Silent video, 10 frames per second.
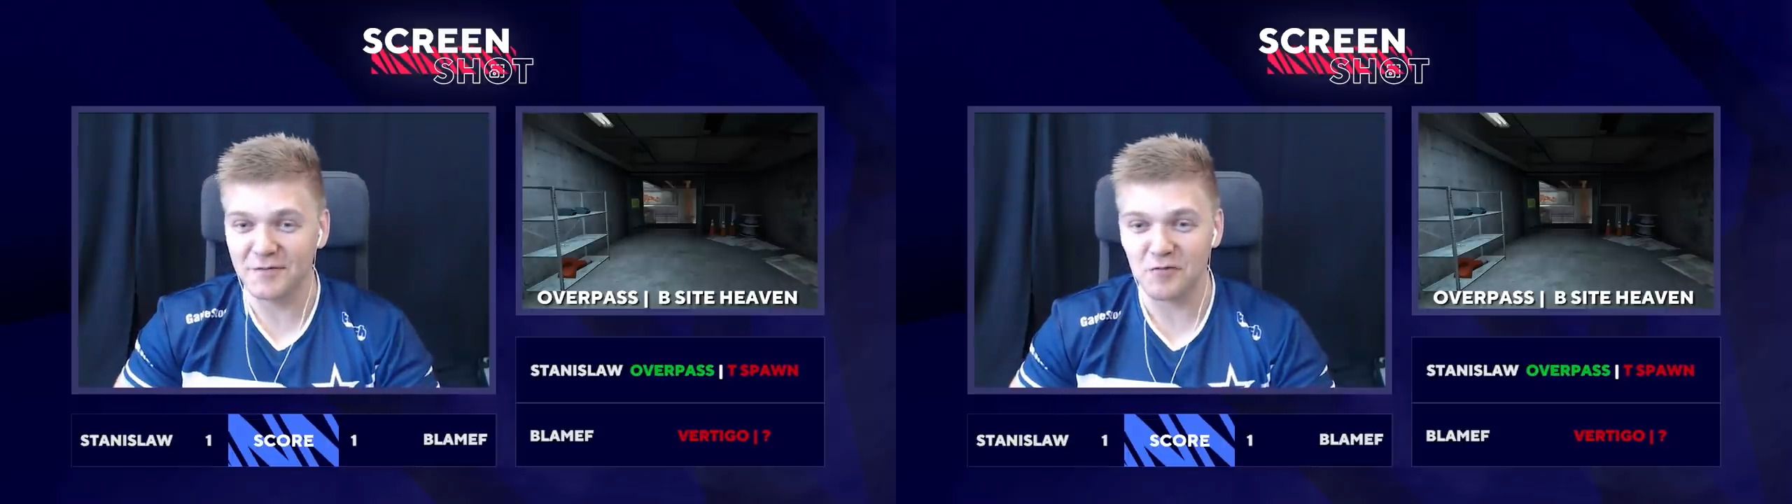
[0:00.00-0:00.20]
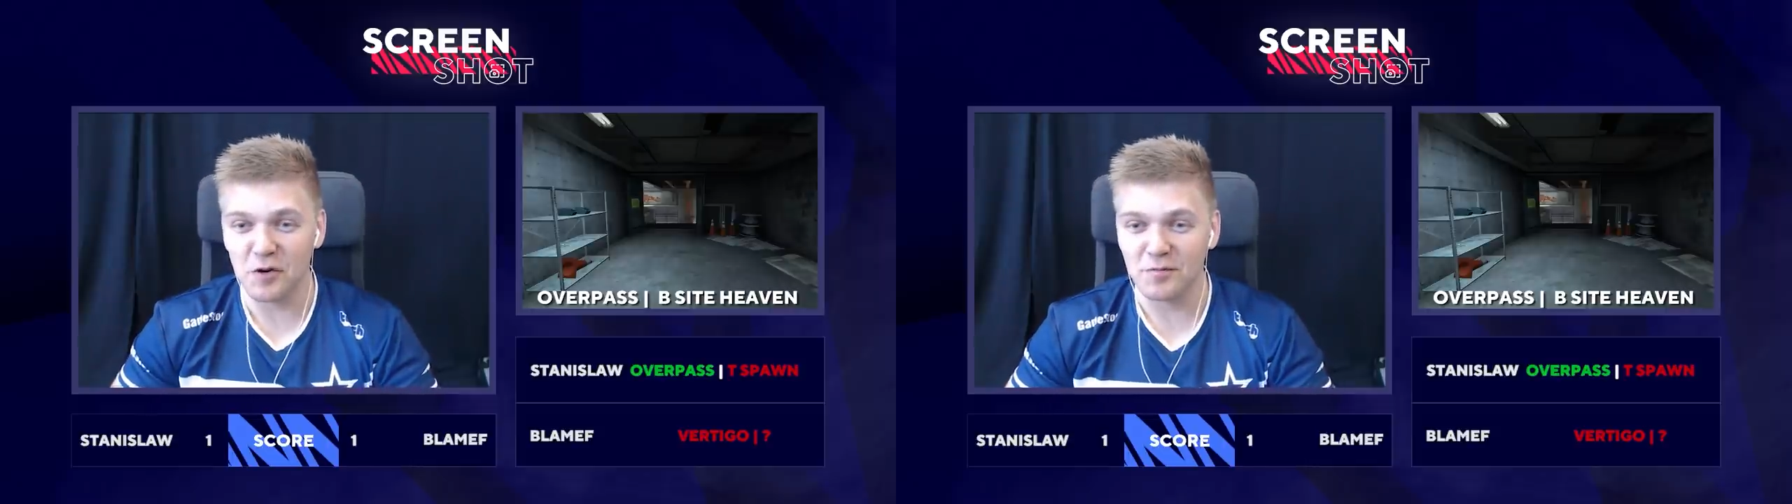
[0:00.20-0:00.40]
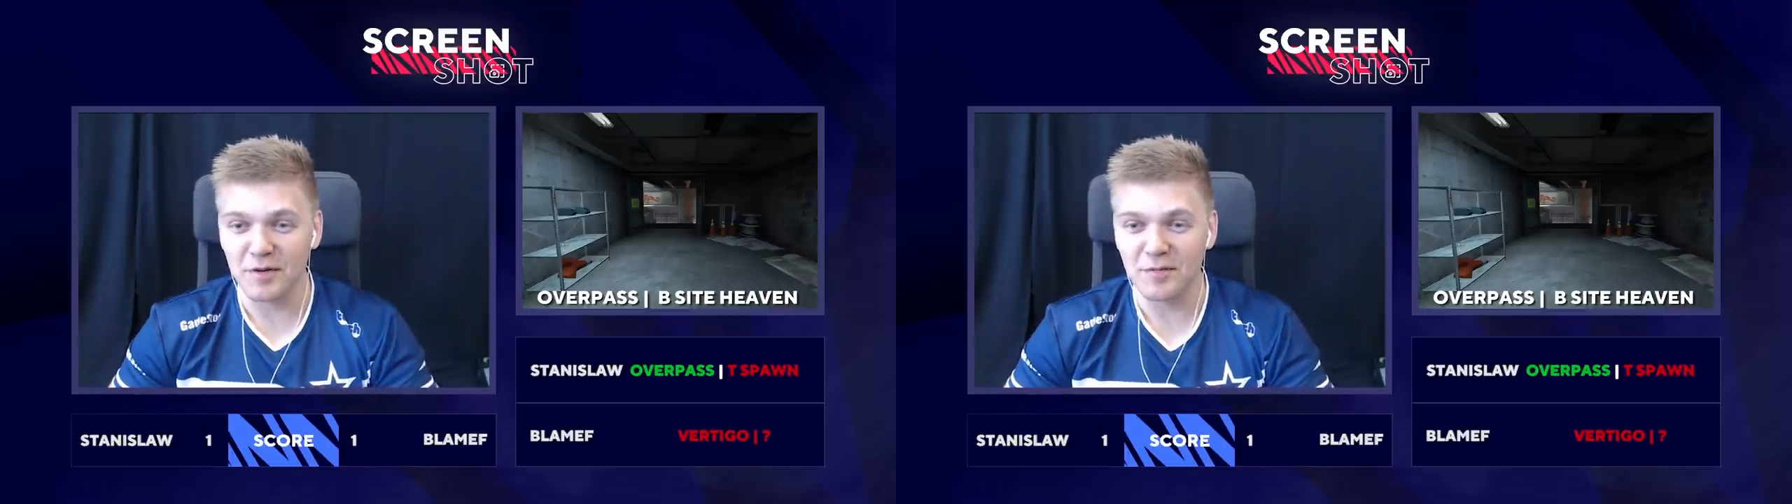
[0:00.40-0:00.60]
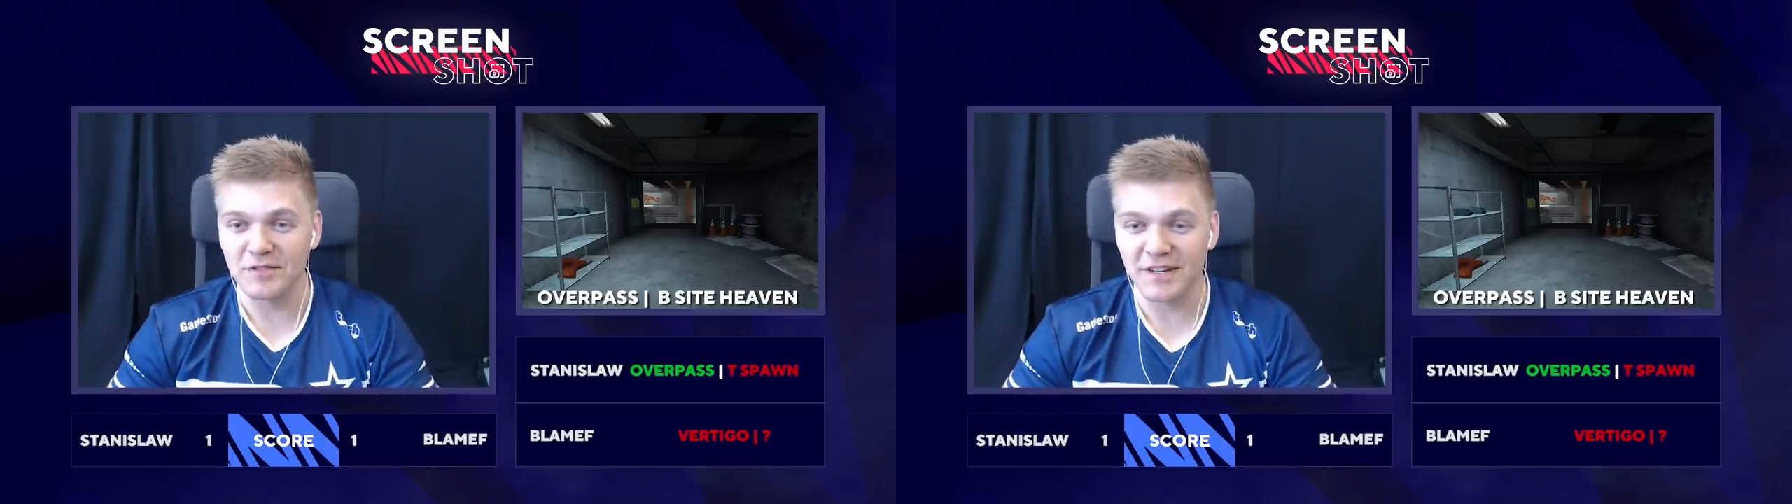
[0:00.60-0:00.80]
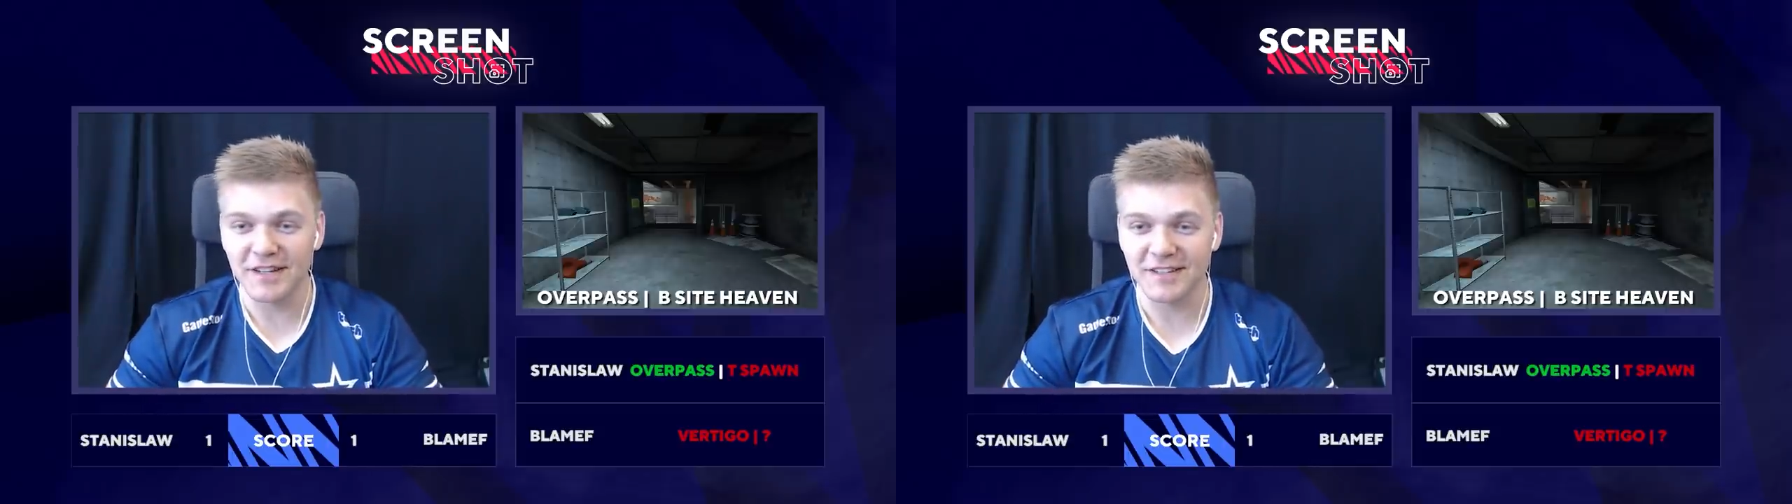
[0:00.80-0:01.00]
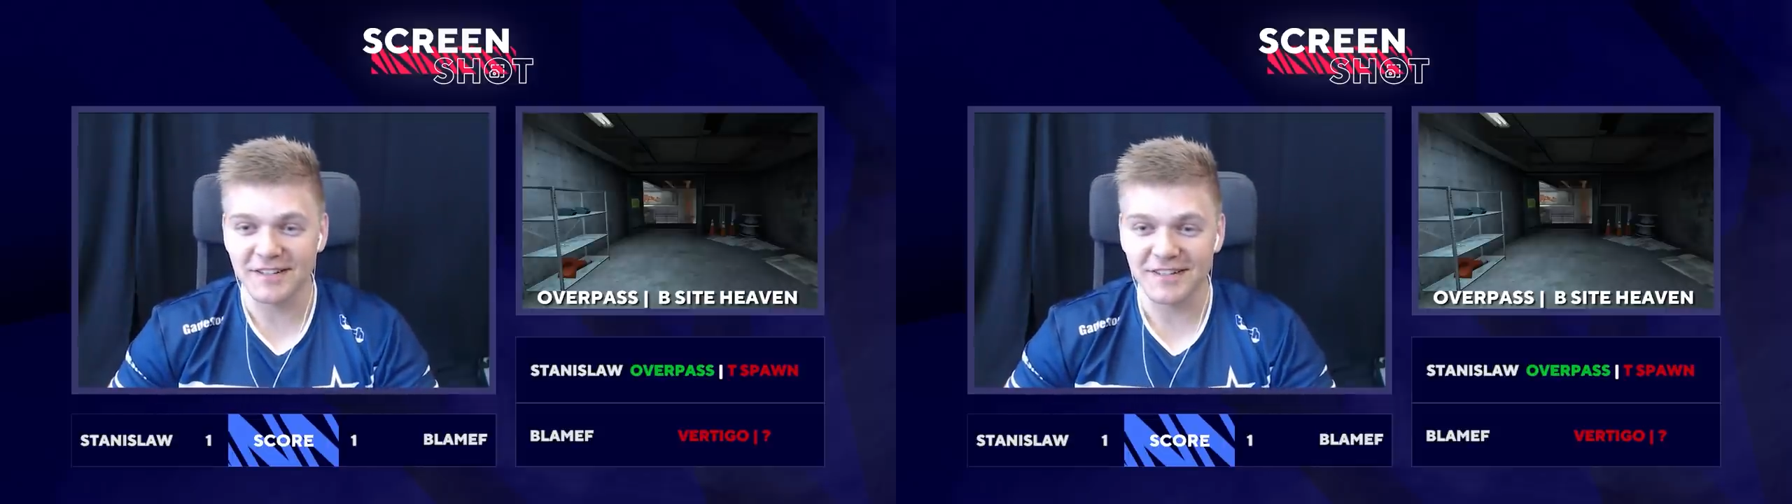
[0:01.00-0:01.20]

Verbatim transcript: wrong bomb side.